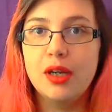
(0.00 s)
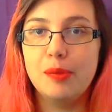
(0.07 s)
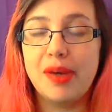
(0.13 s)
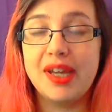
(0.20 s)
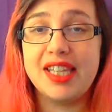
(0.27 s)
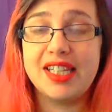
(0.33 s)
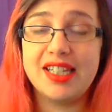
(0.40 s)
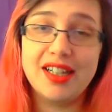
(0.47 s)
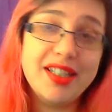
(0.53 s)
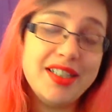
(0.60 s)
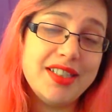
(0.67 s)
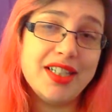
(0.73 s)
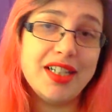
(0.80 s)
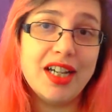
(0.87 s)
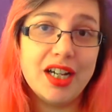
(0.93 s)
By the
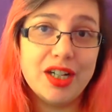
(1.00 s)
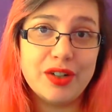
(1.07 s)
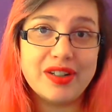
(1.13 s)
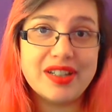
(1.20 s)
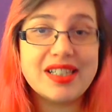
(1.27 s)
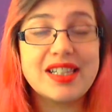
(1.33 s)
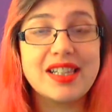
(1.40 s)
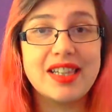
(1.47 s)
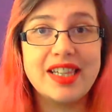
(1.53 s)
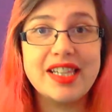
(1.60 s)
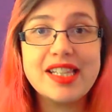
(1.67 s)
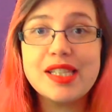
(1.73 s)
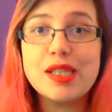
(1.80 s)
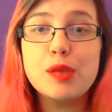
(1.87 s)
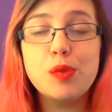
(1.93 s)
1900s,
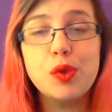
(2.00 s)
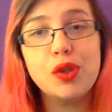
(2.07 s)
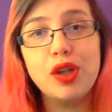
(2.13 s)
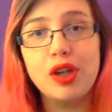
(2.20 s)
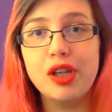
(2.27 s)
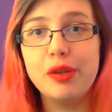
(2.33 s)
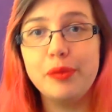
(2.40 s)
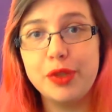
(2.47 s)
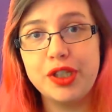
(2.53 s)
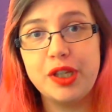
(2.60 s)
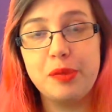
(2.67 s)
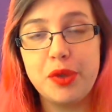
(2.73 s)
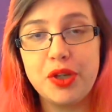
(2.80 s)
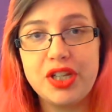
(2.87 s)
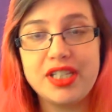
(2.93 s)
this small Hollywood
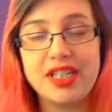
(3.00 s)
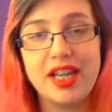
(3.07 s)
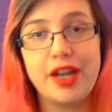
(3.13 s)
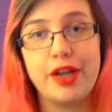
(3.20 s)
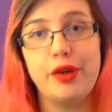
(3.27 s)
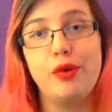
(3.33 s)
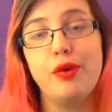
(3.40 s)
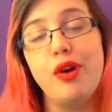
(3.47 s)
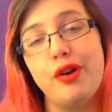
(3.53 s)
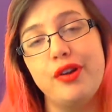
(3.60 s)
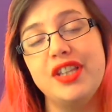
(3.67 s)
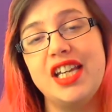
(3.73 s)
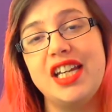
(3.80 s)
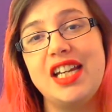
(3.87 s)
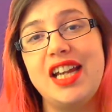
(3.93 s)
community had
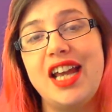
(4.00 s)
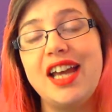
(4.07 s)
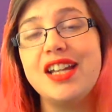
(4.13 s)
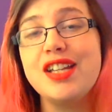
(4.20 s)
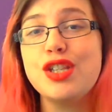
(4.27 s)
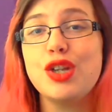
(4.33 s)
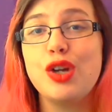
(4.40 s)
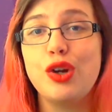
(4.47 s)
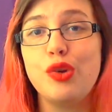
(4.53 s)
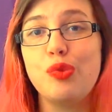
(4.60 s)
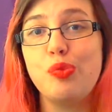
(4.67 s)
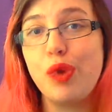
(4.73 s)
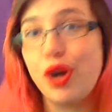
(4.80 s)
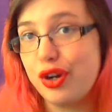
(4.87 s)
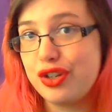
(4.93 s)
grown that it had its
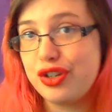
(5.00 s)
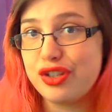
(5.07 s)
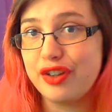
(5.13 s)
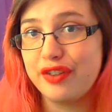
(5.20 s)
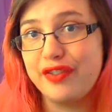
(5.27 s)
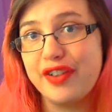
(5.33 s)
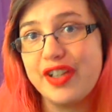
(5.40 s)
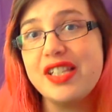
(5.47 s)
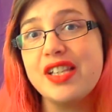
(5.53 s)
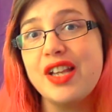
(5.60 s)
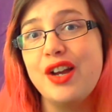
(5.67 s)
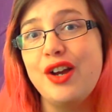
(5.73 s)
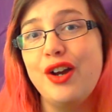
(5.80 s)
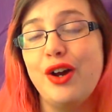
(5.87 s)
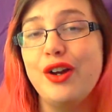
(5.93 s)
own post office,
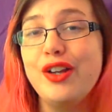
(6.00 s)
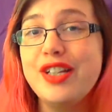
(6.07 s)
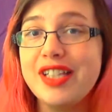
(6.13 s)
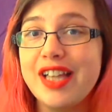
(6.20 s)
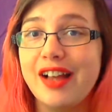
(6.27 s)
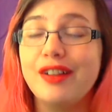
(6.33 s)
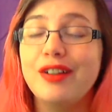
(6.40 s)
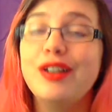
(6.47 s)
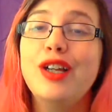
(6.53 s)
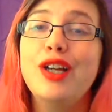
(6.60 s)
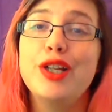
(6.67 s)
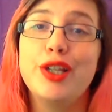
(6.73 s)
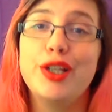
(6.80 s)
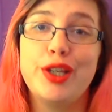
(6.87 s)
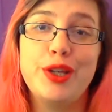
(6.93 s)
hotel,
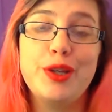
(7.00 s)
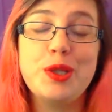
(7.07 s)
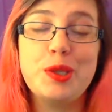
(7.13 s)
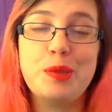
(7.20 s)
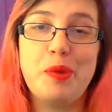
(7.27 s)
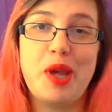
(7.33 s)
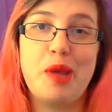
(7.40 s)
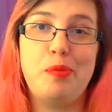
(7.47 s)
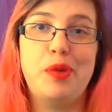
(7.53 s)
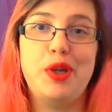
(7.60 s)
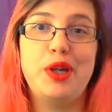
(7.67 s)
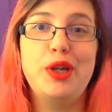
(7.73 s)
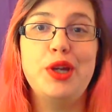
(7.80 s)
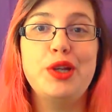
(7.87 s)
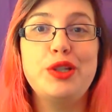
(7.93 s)

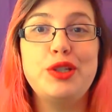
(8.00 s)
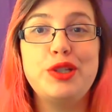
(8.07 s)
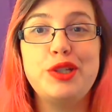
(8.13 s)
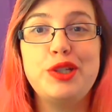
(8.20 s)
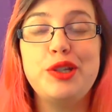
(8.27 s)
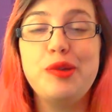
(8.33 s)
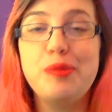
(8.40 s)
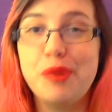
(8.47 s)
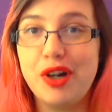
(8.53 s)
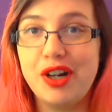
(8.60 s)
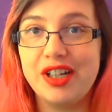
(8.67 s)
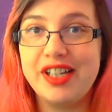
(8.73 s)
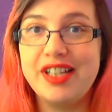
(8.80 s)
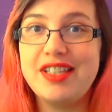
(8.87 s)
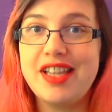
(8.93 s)
newspaper, two
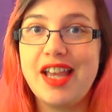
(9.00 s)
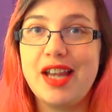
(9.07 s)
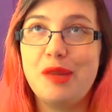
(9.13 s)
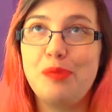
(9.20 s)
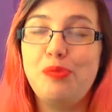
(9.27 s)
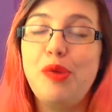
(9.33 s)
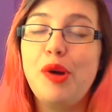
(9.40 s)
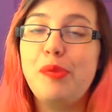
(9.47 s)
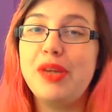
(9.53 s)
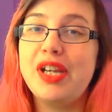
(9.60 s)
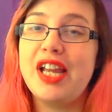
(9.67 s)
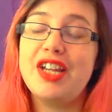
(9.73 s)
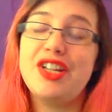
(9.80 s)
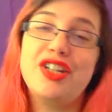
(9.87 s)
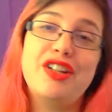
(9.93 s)
markets, and a
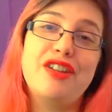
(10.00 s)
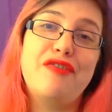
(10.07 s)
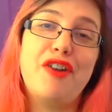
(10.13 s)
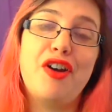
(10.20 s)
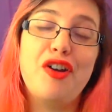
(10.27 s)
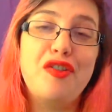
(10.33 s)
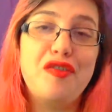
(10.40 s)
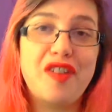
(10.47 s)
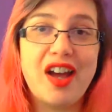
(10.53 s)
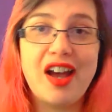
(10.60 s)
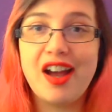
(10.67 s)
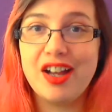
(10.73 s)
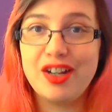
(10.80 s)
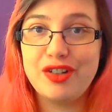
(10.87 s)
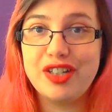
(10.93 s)
population of over
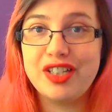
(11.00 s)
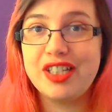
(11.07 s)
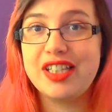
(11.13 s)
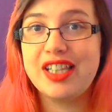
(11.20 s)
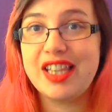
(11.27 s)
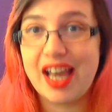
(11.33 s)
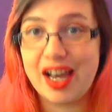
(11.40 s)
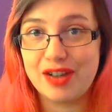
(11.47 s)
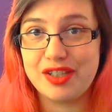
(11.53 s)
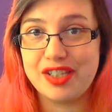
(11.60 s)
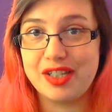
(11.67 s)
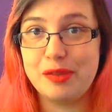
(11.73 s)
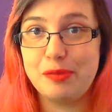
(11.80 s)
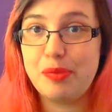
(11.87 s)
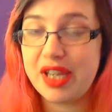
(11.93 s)

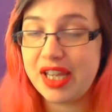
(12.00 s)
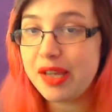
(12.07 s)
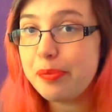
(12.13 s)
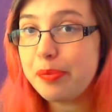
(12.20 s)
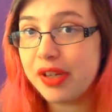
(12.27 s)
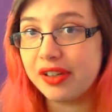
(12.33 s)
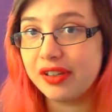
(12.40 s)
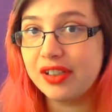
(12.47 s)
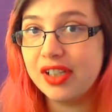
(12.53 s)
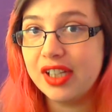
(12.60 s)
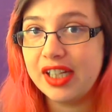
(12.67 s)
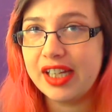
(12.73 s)
100,000 people.